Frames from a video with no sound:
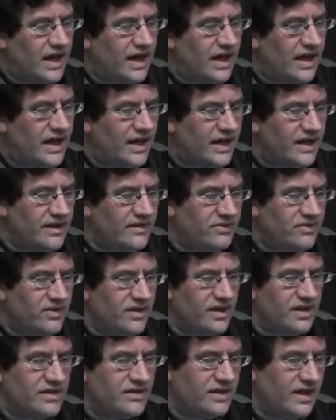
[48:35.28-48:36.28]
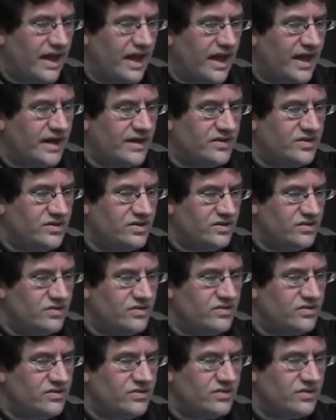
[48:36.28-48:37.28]
I think the
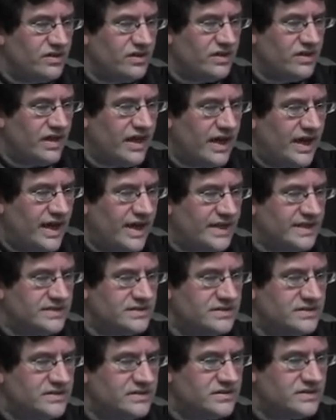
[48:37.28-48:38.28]
attitude that